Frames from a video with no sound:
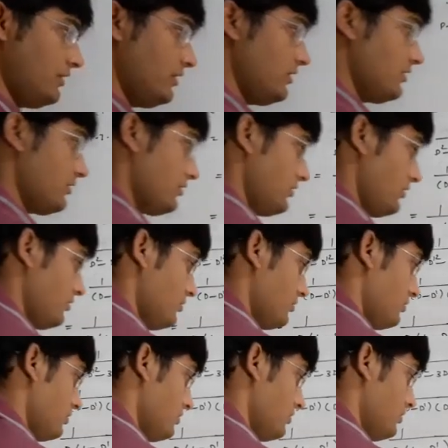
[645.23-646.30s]
here
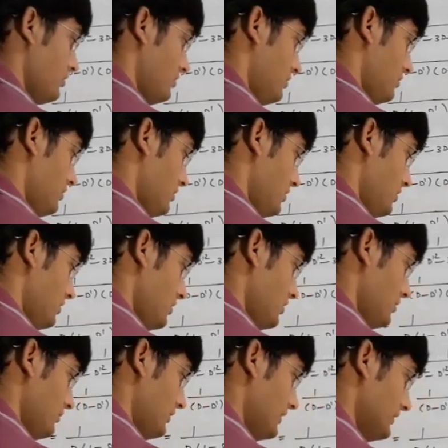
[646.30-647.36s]

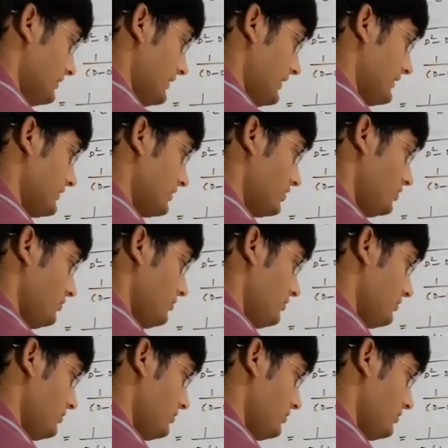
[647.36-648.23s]
plus x cube